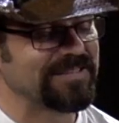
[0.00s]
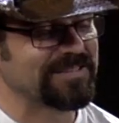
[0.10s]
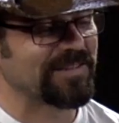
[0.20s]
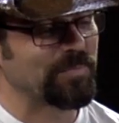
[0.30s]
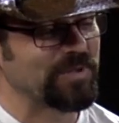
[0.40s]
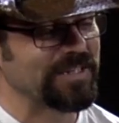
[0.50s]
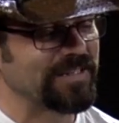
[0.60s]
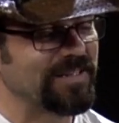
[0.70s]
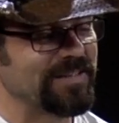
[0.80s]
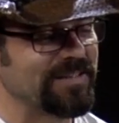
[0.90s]
then he started
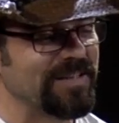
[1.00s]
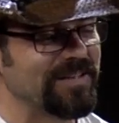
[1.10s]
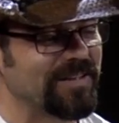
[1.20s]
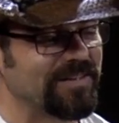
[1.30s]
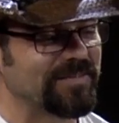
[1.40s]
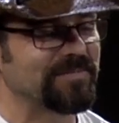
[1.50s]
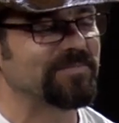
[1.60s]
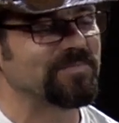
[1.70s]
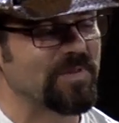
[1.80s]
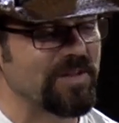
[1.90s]
playing. He did the
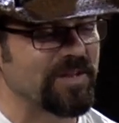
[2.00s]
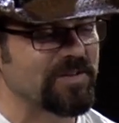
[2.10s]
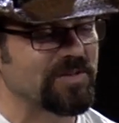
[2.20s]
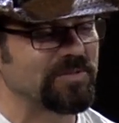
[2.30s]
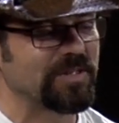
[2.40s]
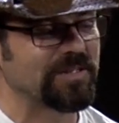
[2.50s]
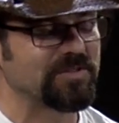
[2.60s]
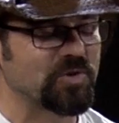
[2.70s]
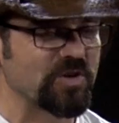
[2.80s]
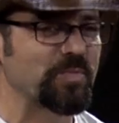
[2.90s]
um, the intro,
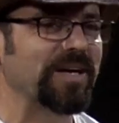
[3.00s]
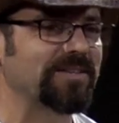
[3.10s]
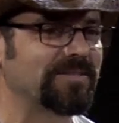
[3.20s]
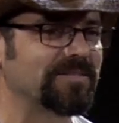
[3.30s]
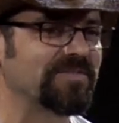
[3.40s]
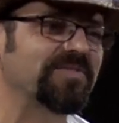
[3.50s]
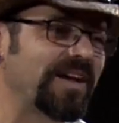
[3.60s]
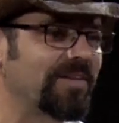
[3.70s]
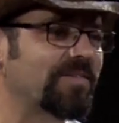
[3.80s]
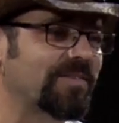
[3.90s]
uh, George Michael,
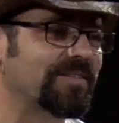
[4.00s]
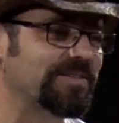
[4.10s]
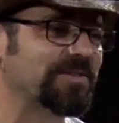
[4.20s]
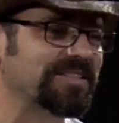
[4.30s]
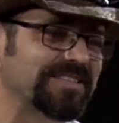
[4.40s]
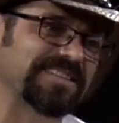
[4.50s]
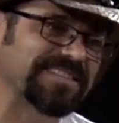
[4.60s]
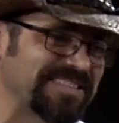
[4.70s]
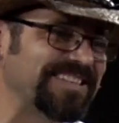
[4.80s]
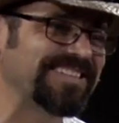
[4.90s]
Faith. Yep, yep. So it's
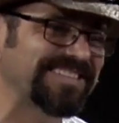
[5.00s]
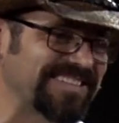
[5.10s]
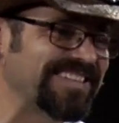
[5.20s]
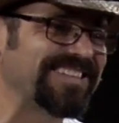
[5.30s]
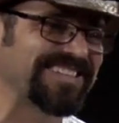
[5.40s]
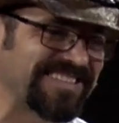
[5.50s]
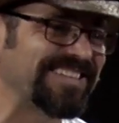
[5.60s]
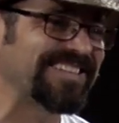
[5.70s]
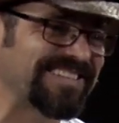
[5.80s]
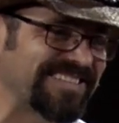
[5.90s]
like chink, chink, yep.
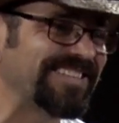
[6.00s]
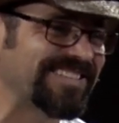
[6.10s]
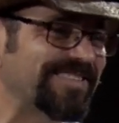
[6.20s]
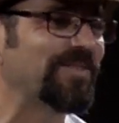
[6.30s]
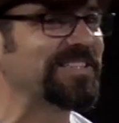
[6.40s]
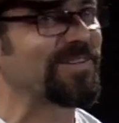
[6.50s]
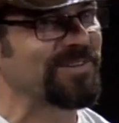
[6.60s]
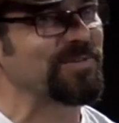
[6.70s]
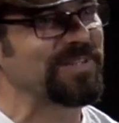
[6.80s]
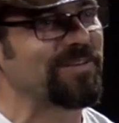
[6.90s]
chink, chink, chink. Well, he
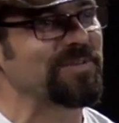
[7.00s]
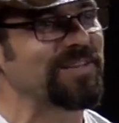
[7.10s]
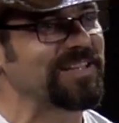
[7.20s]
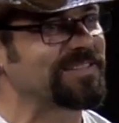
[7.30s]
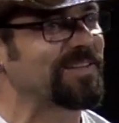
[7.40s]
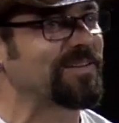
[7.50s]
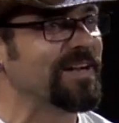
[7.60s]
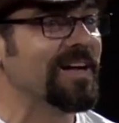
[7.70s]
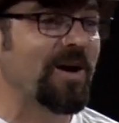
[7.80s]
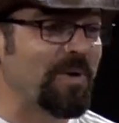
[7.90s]
started doing that riff, and I just
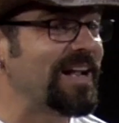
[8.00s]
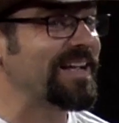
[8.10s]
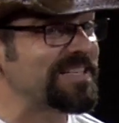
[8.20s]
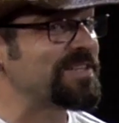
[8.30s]
started. Well, I